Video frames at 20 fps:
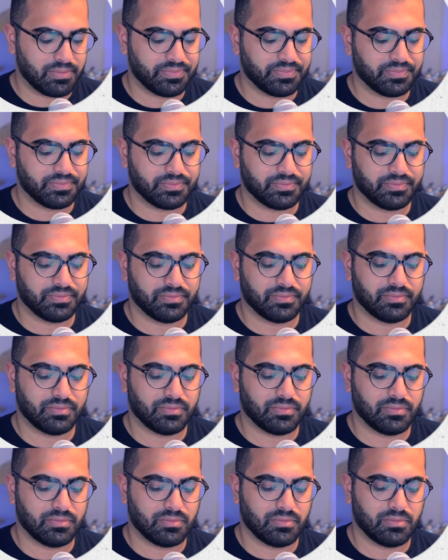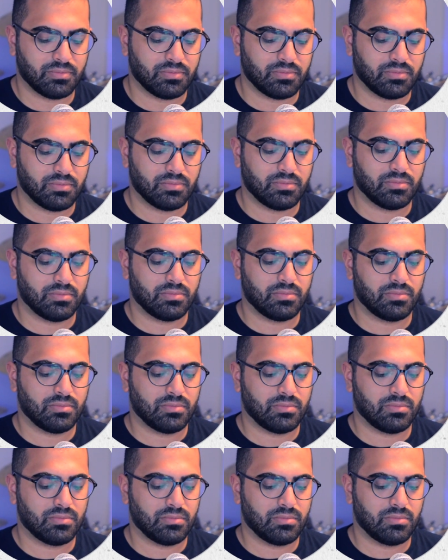
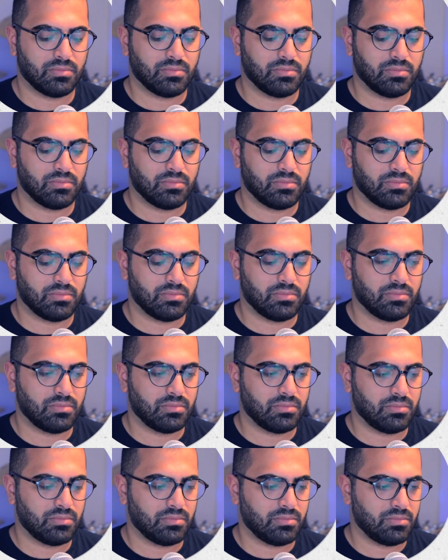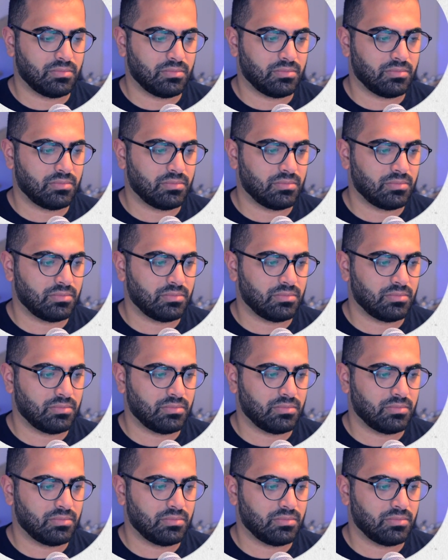No one is speaking in this clip.